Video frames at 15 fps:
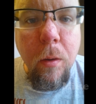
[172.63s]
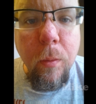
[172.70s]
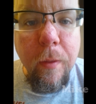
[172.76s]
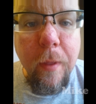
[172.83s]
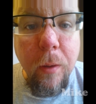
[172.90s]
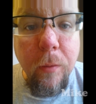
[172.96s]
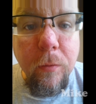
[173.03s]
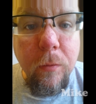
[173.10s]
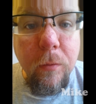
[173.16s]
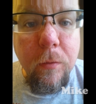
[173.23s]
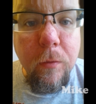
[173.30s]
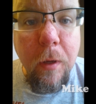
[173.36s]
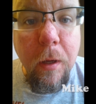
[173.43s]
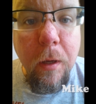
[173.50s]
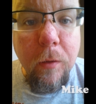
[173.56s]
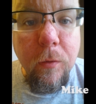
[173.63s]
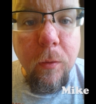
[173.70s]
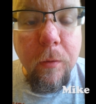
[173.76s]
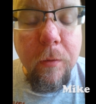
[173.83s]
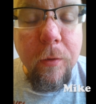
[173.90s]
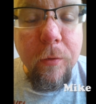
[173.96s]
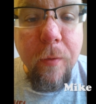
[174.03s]
Without
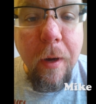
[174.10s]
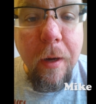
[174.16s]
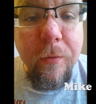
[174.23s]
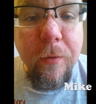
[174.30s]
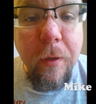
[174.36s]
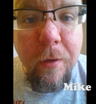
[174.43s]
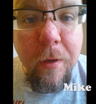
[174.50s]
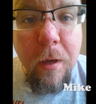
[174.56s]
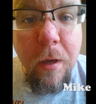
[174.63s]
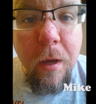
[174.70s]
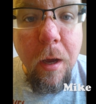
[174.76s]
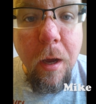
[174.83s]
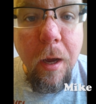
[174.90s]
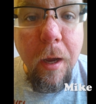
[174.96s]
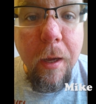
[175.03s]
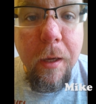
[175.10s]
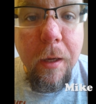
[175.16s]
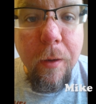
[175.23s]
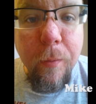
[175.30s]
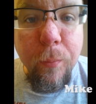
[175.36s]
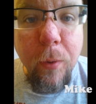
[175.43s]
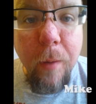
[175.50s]
Dorkness Rising,
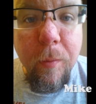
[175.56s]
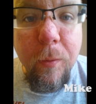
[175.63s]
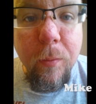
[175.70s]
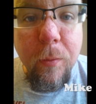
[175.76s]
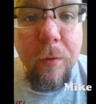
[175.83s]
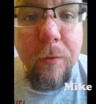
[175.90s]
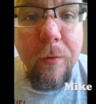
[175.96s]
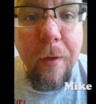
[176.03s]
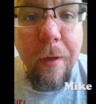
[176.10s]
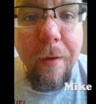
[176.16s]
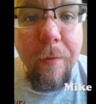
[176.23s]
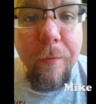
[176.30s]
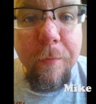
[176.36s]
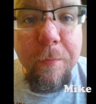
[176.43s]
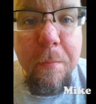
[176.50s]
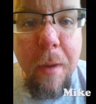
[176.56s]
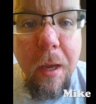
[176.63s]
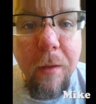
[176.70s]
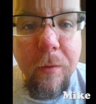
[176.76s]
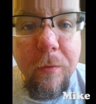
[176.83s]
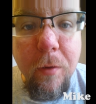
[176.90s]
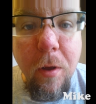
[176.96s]
I probably wouldn't have
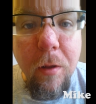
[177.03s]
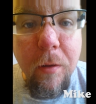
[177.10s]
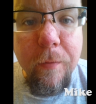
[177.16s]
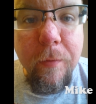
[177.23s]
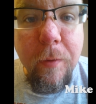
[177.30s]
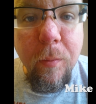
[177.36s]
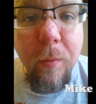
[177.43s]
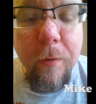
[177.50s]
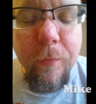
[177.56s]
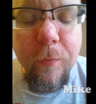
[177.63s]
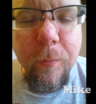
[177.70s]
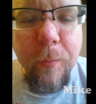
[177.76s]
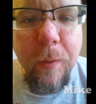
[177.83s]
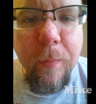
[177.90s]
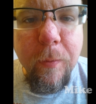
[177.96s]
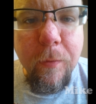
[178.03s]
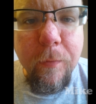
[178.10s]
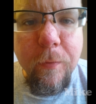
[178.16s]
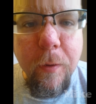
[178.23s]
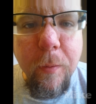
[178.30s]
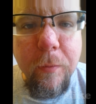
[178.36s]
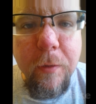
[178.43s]
met all of the wonderful people
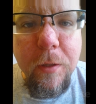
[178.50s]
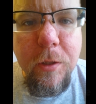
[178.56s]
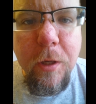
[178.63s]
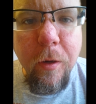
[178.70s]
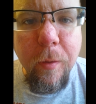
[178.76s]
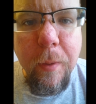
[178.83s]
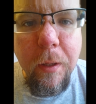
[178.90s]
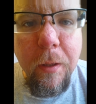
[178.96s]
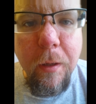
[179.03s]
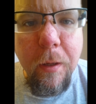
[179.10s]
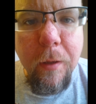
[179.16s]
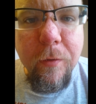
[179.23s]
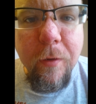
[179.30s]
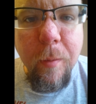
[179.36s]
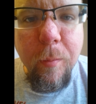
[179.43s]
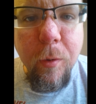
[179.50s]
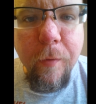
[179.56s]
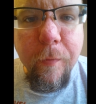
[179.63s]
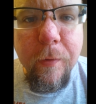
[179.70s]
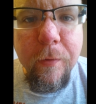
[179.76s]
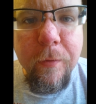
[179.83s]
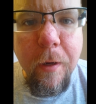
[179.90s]
from Dead Gentlemen and Zombie
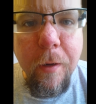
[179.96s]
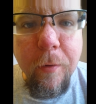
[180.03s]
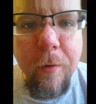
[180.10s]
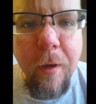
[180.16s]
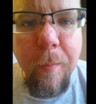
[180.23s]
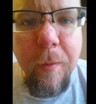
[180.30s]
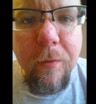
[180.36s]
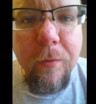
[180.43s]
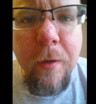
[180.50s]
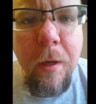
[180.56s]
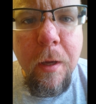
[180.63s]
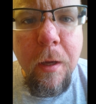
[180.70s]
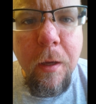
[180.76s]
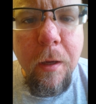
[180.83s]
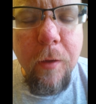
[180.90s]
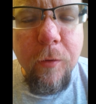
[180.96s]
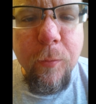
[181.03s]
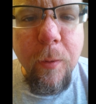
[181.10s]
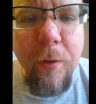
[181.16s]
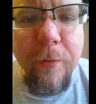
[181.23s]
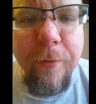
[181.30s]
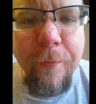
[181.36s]
Orpheus Entertainment, as
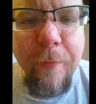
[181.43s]
well as